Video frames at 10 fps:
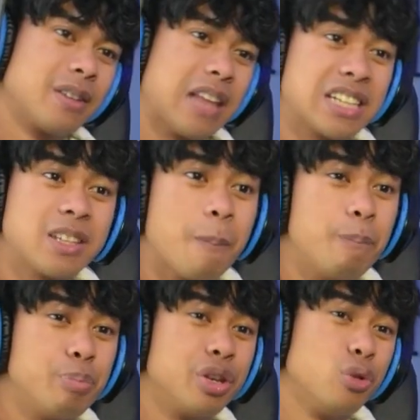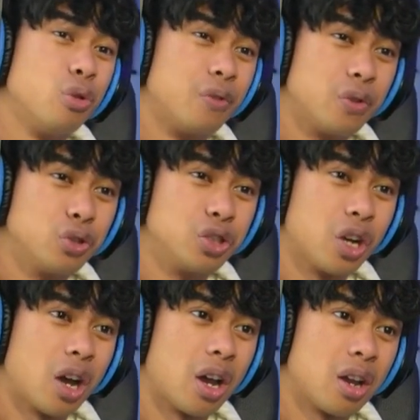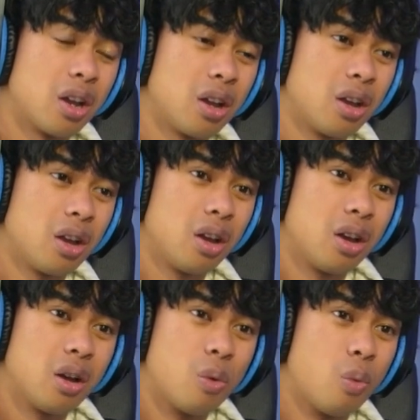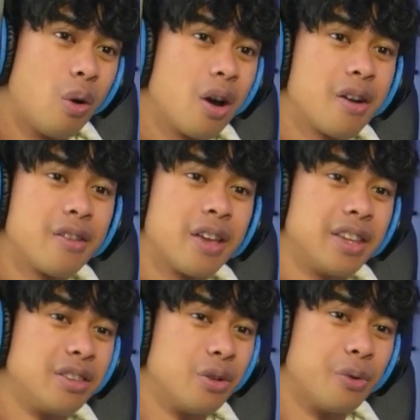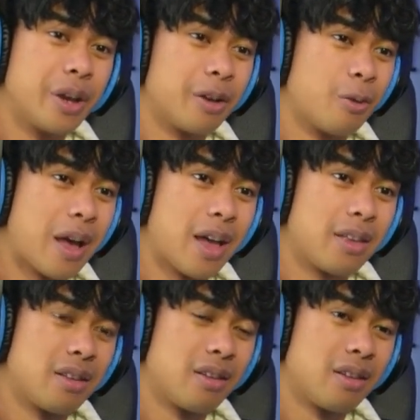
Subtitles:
That's a beautiful shot. What are they doing, man?